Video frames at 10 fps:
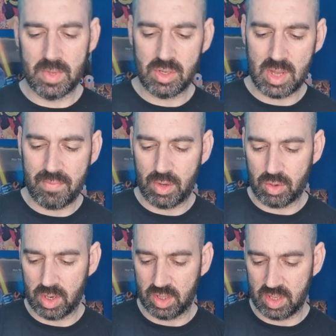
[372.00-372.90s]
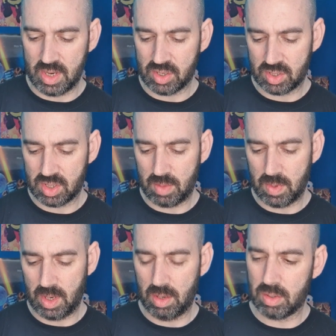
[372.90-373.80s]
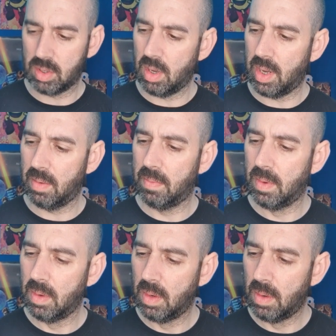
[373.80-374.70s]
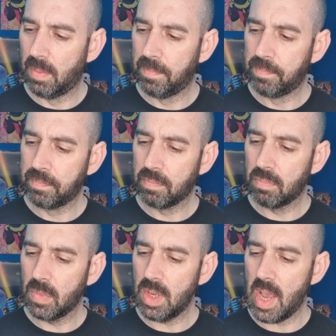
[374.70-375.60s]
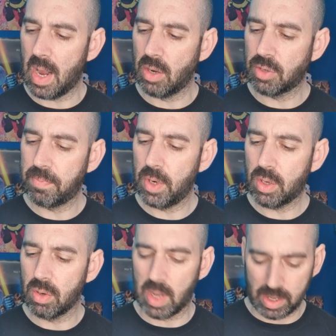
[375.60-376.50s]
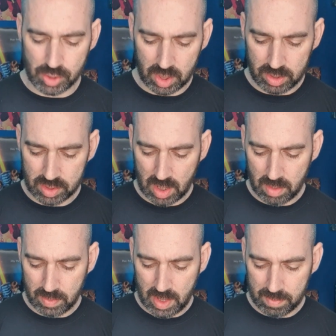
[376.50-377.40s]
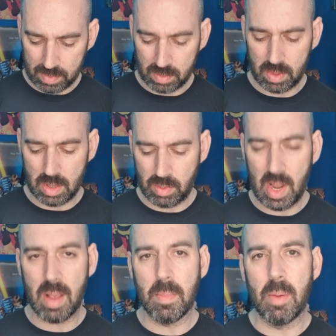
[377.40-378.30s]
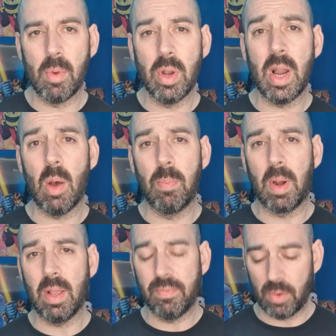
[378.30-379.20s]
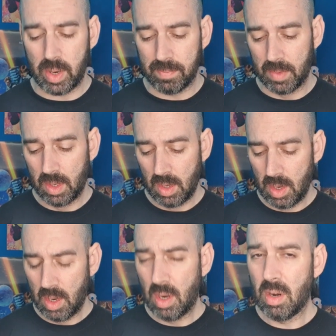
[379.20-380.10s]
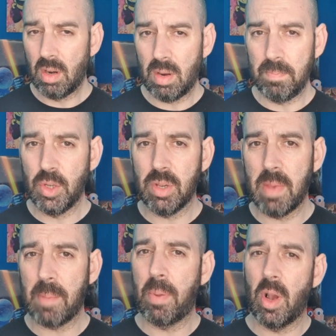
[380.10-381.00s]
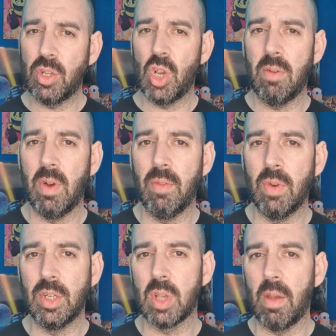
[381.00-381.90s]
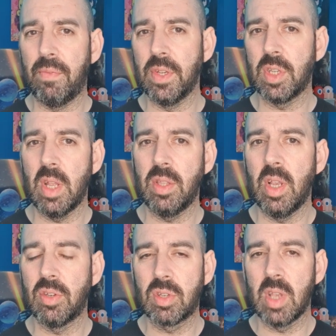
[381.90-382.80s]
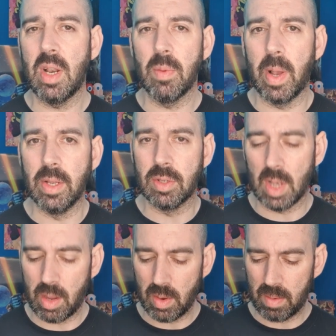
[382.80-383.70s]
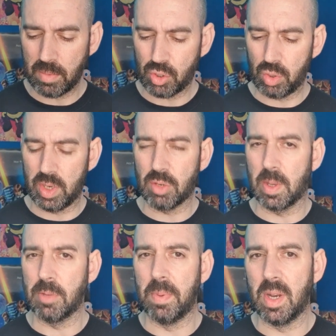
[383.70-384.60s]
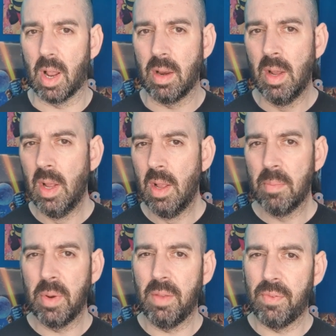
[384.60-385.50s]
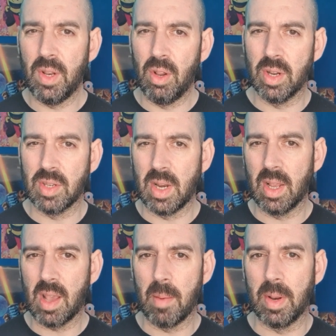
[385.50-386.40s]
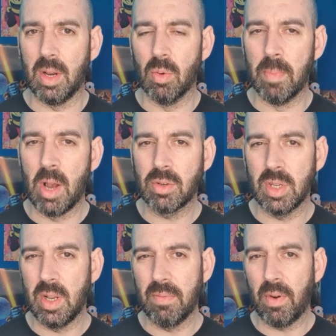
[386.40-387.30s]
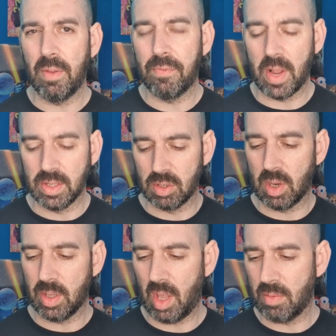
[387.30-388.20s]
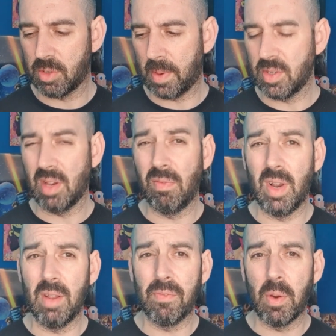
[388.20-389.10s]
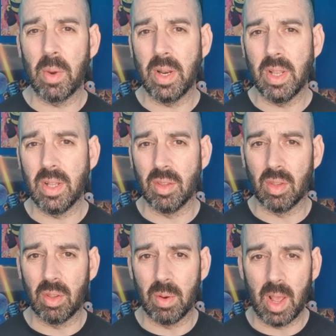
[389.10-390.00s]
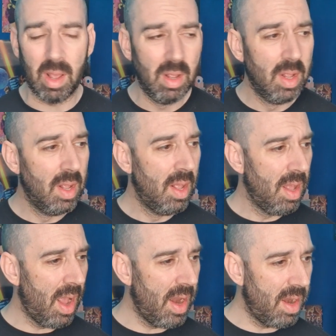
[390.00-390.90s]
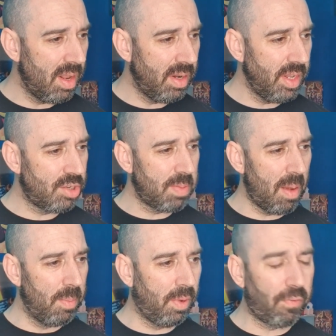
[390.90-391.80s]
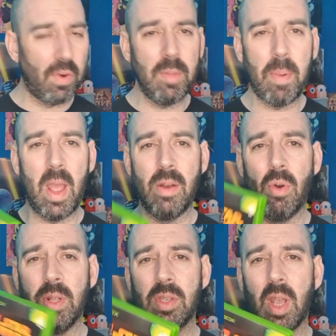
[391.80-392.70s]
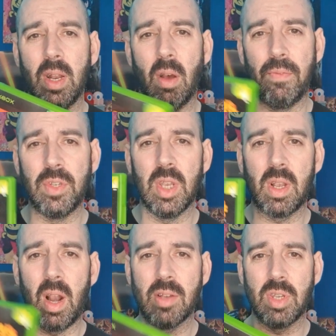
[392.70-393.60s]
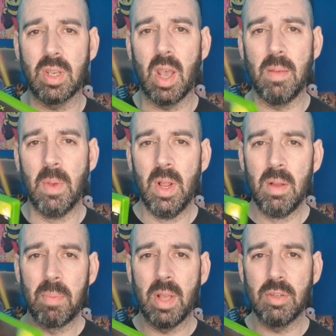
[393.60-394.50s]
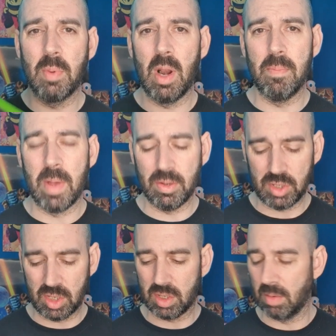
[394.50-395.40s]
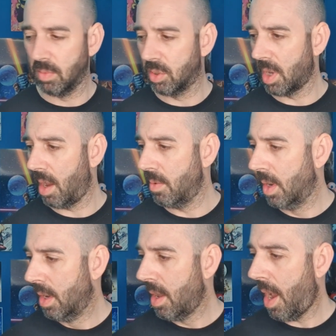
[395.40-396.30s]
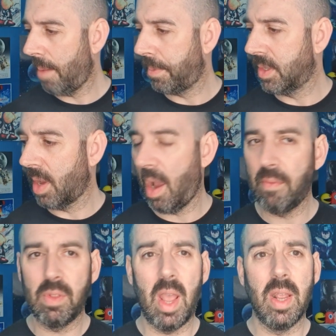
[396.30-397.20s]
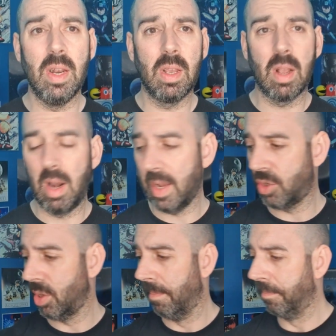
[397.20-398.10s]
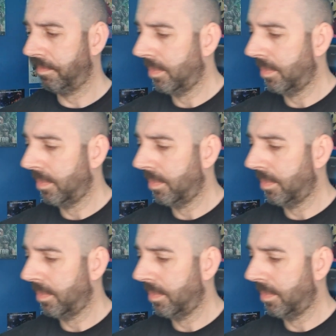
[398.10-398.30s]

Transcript: Let's have a look at the disc, see what it looks like. Yeah, it looks pretty good actually. So, yep, no doubt in my mind that will play fine. Music Magpie generally resurface their discs anyway, so I'm not sure this one's been done. But if you look, there's only a couple of little marks and they're very faint, so I don't suppose they really felt they needed to do that. And this one was £3.19. Obviously a classic game, plays well on most systems, so happy to have that in the collection.